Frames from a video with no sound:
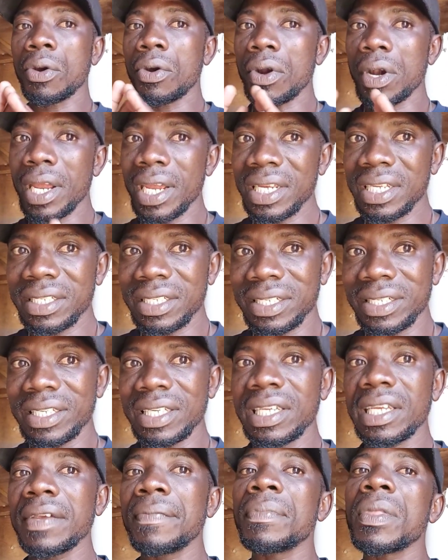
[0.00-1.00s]

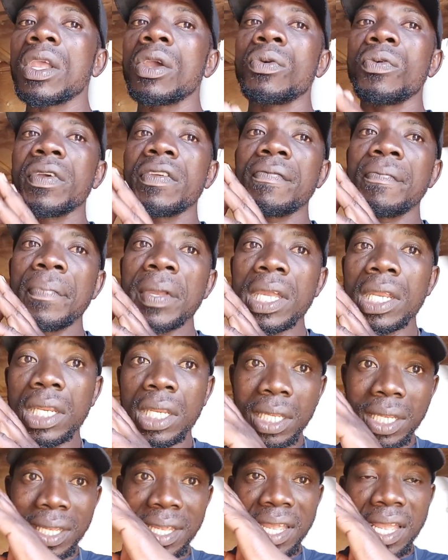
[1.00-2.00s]
correctly. We've been